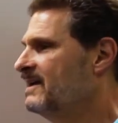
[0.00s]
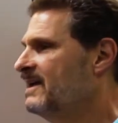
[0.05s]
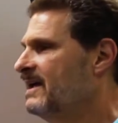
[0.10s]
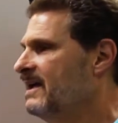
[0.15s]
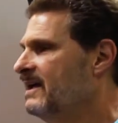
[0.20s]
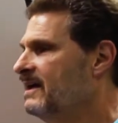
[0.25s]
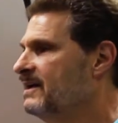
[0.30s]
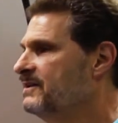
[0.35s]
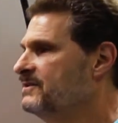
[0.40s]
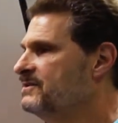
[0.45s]

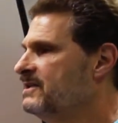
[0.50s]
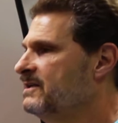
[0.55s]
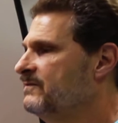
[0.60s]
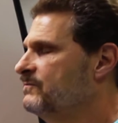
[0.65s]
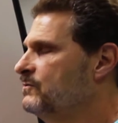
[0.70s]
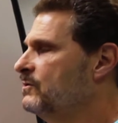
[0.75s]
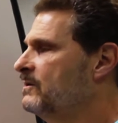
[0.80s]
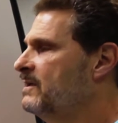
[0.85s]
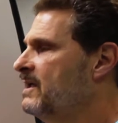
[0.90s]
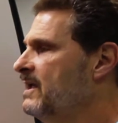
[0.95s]
And if
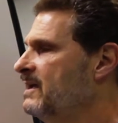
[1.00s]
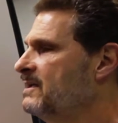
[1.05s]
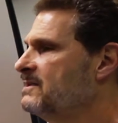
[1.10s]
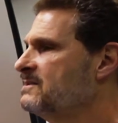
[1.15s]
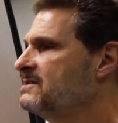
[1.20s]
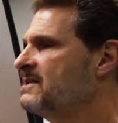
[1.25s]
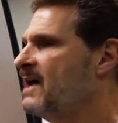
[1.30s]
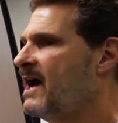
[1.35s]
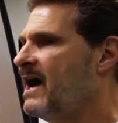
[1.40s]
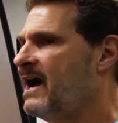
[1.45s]
you
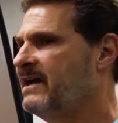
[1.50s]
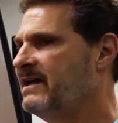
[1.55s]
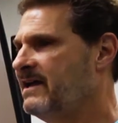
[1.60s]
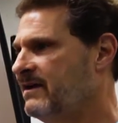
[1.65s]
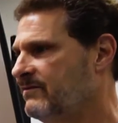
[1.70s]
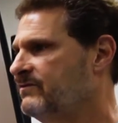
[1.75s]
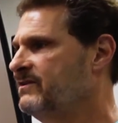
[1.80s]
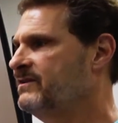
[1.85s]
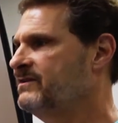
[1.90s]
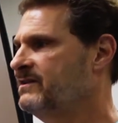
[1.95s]
can't tie
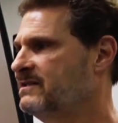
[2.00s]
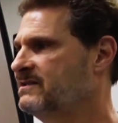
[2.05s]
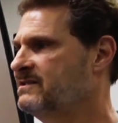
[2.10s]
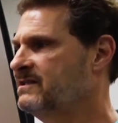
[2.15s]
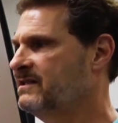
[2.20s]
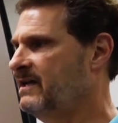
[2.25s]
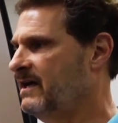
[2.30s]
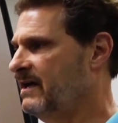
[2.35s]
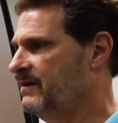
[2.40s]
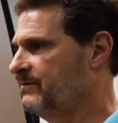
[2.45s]
everything
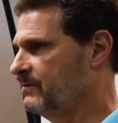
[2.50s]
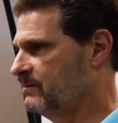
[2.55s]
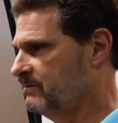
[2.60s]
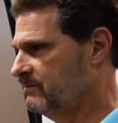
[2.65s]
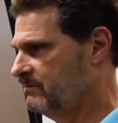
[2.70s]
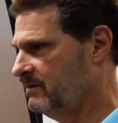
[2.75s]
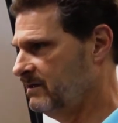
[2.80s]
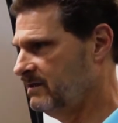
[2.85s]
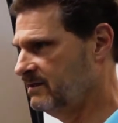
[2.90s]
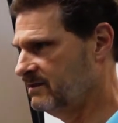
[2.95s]
together
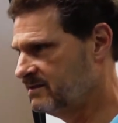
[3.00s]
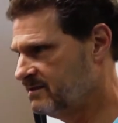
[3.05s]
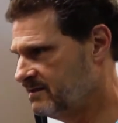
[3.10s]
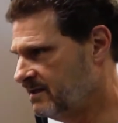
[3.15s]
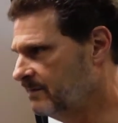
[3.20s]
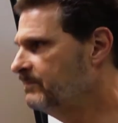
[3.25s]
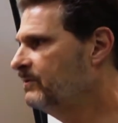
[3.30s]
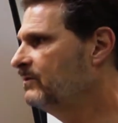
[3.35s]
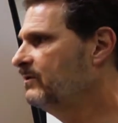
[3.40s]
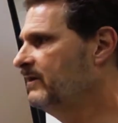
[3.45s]
in a
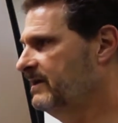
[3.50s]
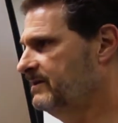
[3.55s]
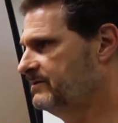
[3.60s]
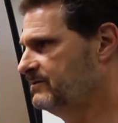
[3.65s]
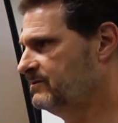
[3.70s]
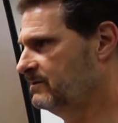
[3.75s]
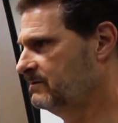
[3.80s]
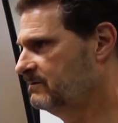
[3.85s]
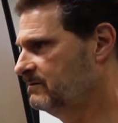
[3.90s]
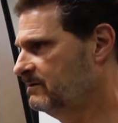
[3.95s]
simple
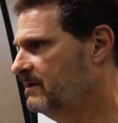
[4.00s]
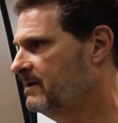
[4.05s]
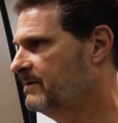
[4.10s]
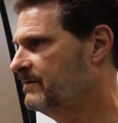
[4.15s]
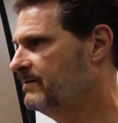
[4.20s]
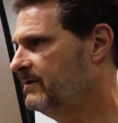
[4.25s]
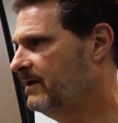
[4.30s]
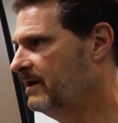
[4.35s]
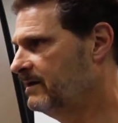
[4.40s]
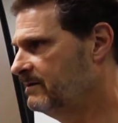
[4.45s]
answer,
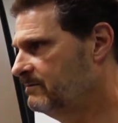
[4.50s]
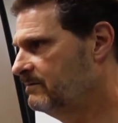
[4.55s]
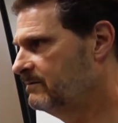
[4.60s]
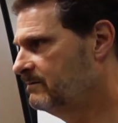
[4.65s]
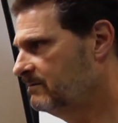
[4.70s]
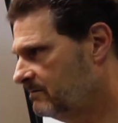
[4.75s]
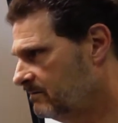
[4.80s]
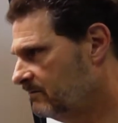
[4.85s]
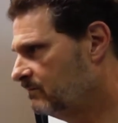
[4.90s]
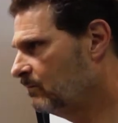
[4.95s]
that
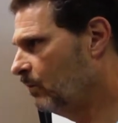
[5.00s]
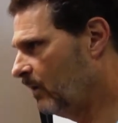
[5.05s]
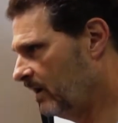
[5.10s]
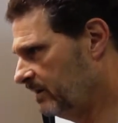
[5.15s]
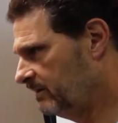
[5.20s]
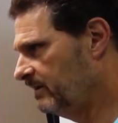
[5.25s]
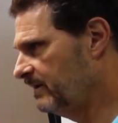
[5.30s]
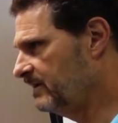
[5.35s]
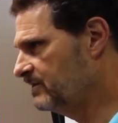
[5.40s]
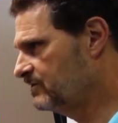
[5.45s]

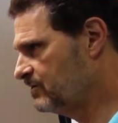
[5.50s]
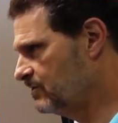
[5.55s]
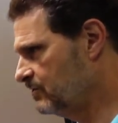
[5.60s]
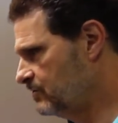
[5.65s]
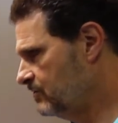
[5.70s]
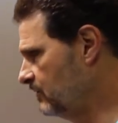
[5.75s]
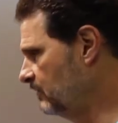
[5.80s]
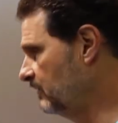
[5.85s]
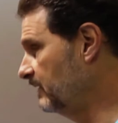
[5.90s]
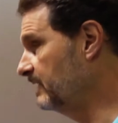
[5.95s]
1 leads to
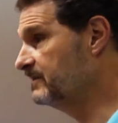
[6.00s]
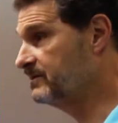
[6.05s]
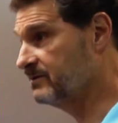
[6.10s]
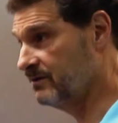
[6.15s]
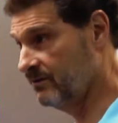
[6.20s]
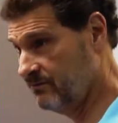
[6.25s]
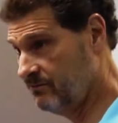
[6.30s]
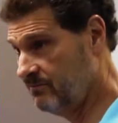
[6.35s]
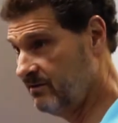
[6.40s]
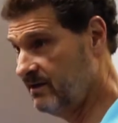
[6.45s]
2 leads to
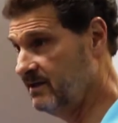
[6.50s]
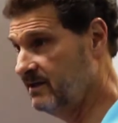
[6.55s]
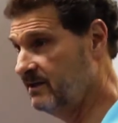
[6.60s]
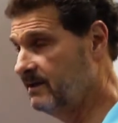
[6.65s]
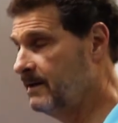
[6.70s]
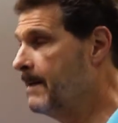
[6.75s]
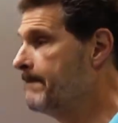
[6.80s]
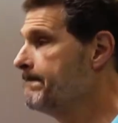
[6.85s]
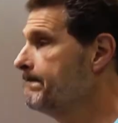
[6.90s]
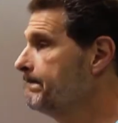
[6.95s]

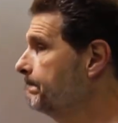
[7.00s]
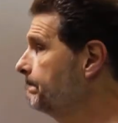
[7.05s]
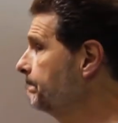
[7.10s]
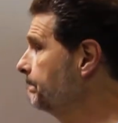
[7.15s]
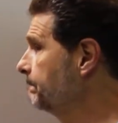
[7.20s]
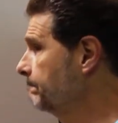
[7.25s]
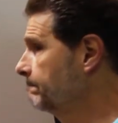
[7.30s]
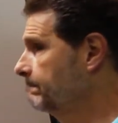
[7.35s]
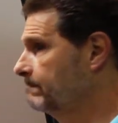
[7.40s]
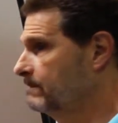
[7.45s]
3,
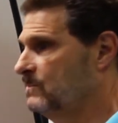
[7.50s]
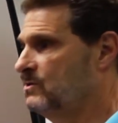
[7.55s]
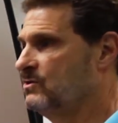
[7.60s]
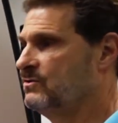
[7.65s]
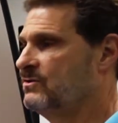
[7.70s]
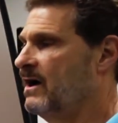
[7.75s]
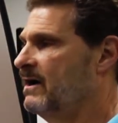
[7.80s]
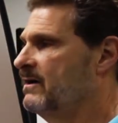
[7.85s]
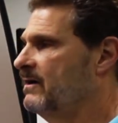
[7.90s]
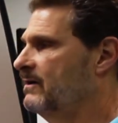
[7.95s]
you're
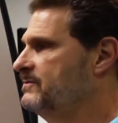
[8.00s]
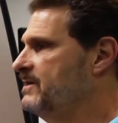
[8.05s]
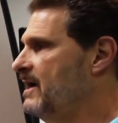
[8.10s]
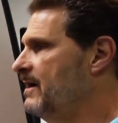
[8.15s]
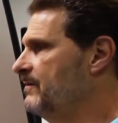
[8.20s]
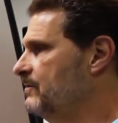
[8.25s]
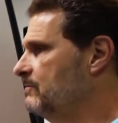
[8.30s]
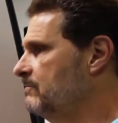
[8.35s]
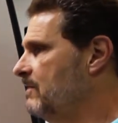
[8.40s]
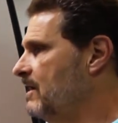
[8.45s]

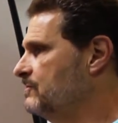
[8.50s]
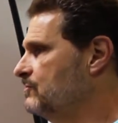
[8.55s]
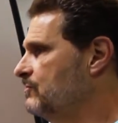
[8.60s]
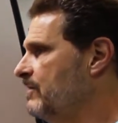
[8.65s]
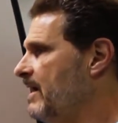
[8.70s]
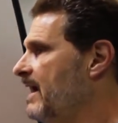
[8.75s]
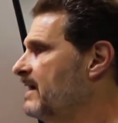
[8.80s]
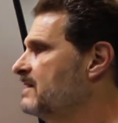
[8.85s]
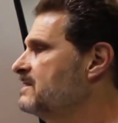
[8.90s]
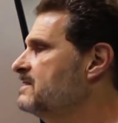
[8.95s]
down the wrong
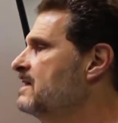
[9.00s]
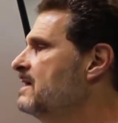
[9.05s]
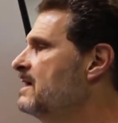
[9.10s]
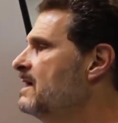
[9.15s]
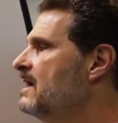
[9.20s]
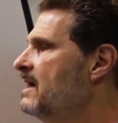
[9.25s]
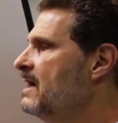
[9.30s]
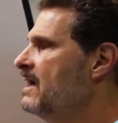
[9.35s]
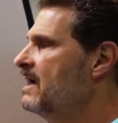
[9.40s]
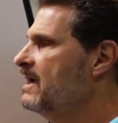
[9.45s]
track.
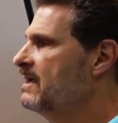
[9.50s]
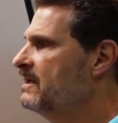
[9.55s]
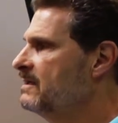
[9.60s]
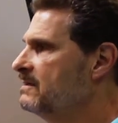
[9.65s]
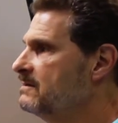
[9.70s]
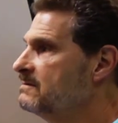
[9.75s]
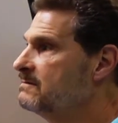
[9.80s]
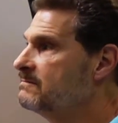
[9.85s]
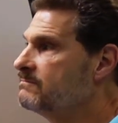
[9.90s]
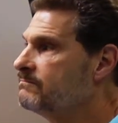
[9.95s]

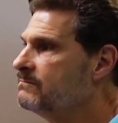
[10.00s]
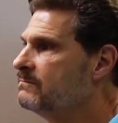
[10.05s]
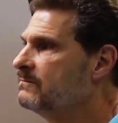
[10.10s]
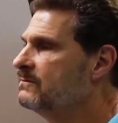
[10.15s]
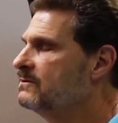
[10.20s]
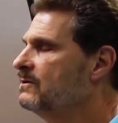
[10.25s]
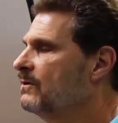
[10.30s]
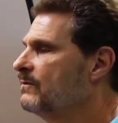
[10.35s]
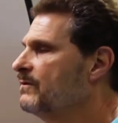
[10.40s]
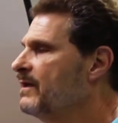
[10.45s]
And
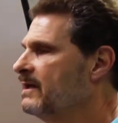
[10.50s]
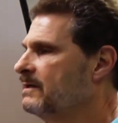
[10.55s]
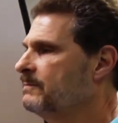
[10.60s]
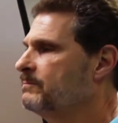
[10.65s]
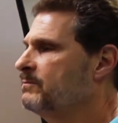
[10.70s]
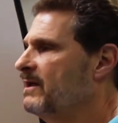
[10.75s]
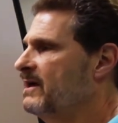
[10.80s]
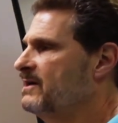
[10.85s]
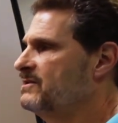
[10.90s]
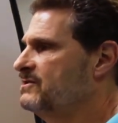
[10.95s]
that
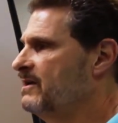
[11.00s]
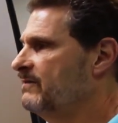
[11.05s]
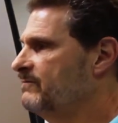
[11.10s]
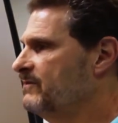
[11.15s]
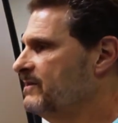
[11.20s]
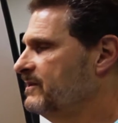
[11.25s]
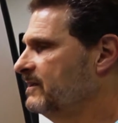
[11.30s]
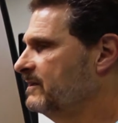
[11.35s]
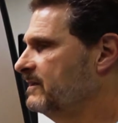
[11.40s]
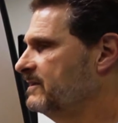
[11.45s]
applies to
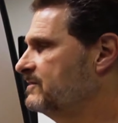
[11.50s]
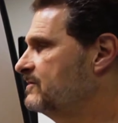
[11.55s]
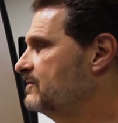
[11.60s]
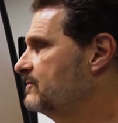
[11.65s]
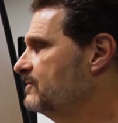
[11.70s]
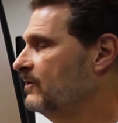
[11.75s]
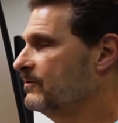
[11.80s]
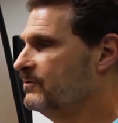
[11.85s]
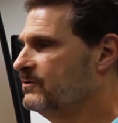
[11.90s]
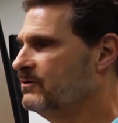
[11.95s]
everything. It's
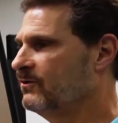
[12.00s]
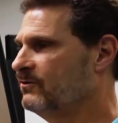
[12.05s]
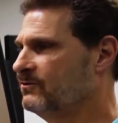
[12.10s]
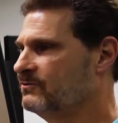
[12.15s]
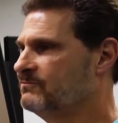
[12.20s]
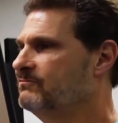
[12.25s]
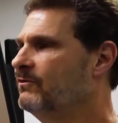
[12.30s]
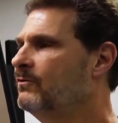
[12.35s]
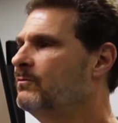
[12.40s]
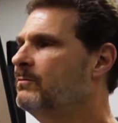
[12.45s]
the
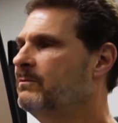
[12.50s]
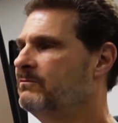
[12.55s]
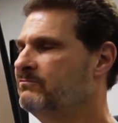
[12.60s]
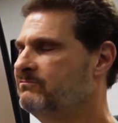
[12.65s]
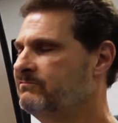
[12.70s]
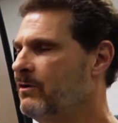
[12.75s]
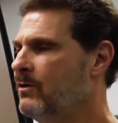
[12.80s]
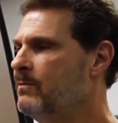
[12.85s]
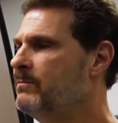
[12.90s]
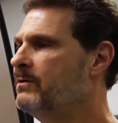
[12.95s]
old
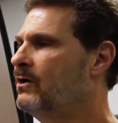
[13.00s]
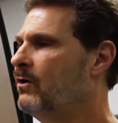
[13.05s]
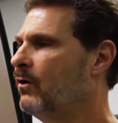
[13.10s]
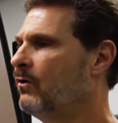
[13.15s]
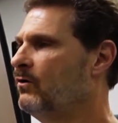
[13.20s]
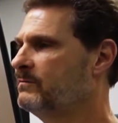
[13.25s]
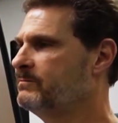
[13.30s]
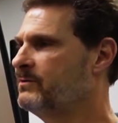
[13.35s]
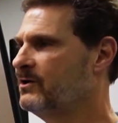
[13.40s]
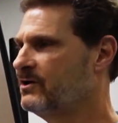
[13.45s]
Rube
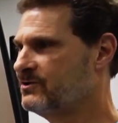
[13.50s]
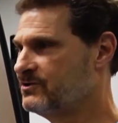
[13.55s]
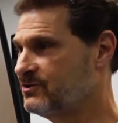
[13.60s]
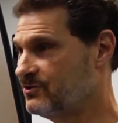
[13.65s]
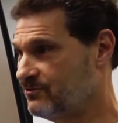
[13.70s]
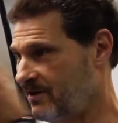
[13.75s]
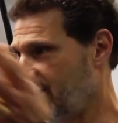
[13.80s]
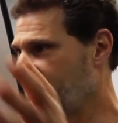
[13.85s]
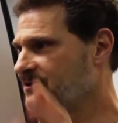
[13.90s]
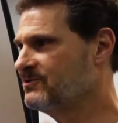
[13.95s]
Goldberg
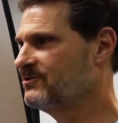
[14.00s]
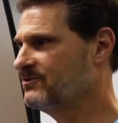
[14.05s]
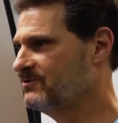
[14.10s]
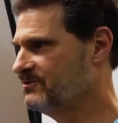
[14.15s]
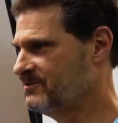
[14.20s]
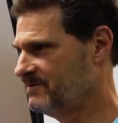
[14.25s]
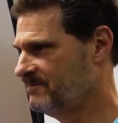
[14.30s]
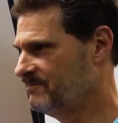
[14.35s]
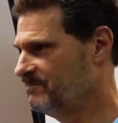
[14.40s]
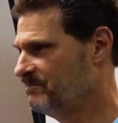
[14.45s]

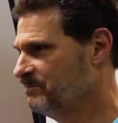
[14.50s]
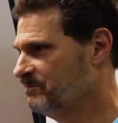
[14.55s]
structures.